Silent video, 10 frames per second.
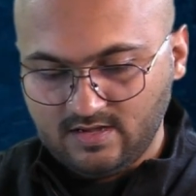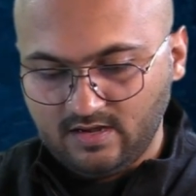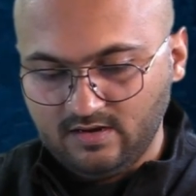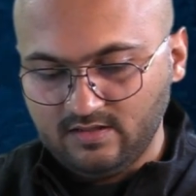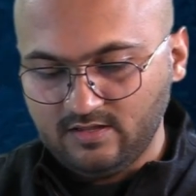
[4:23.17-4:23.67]

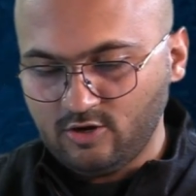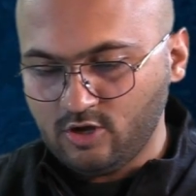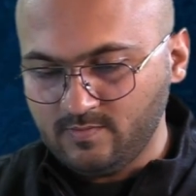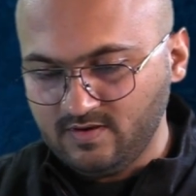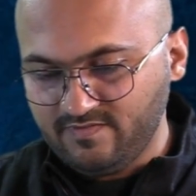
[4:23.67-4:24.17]
Another
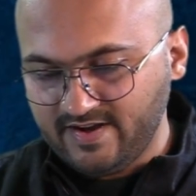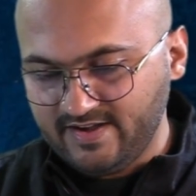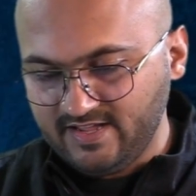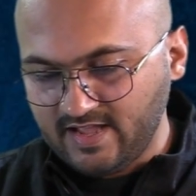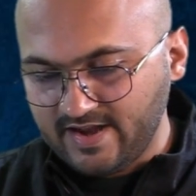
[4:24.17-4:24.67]
normal
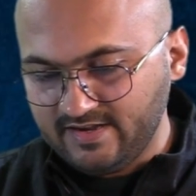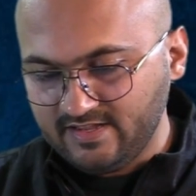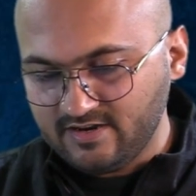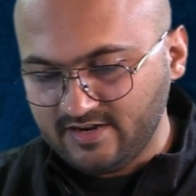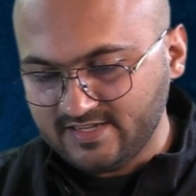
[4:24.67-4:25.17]
finding,
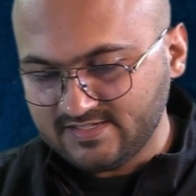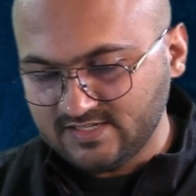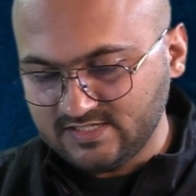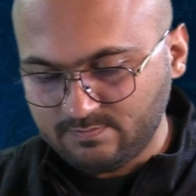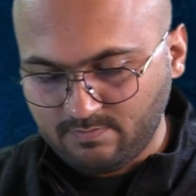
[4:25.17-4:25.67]
anterior
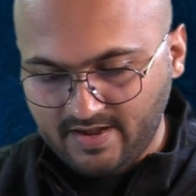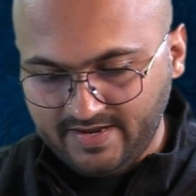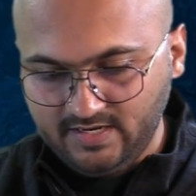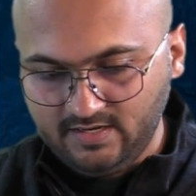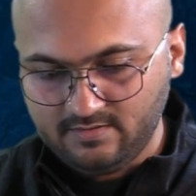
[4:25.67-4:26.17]
nasal
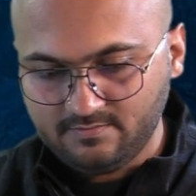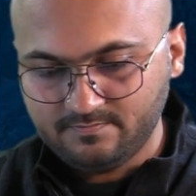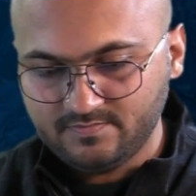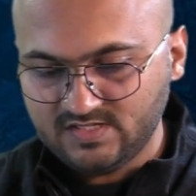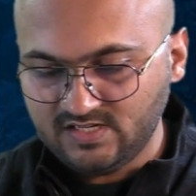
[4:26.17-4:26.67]
spine,
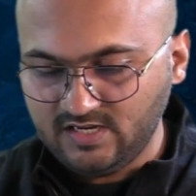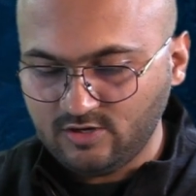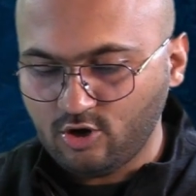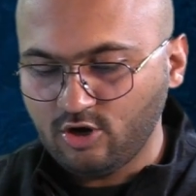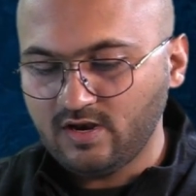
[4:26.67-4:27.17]
seen
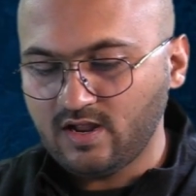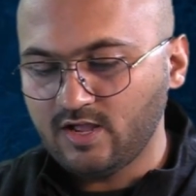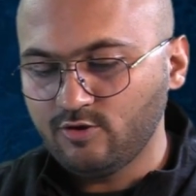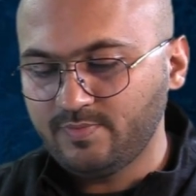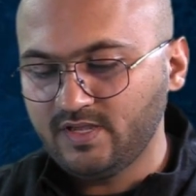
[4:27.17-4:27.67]
on
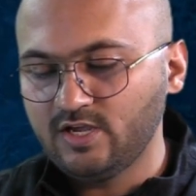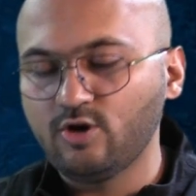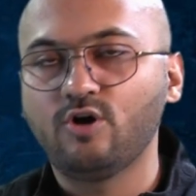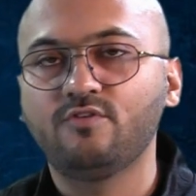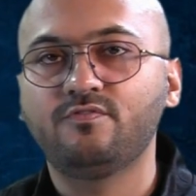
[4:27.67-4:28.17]
I O P A
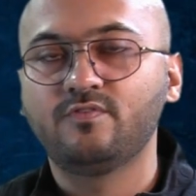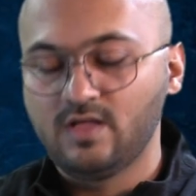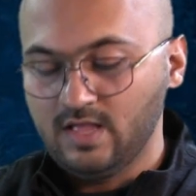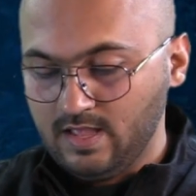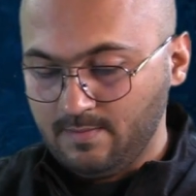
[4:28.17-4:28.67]
of
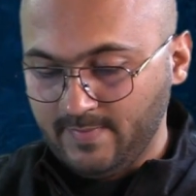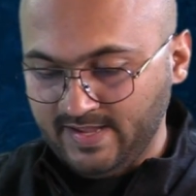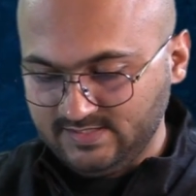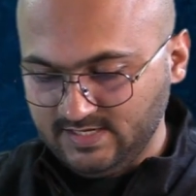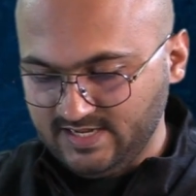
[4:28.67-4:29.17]

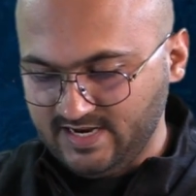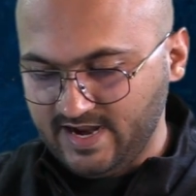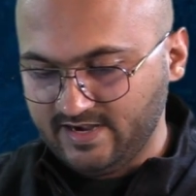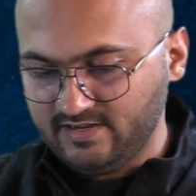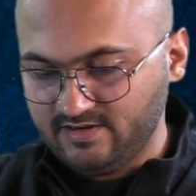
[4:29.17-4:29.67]
maxillary
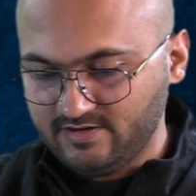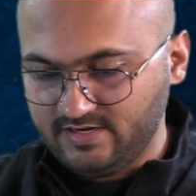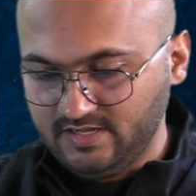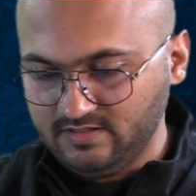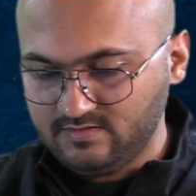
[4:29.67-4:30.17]
anterior
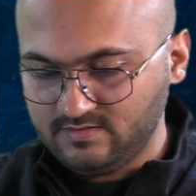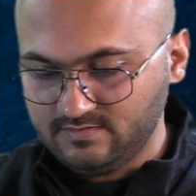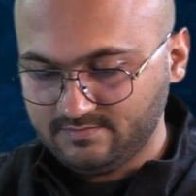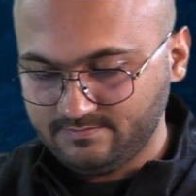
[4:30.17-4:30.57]
teeth.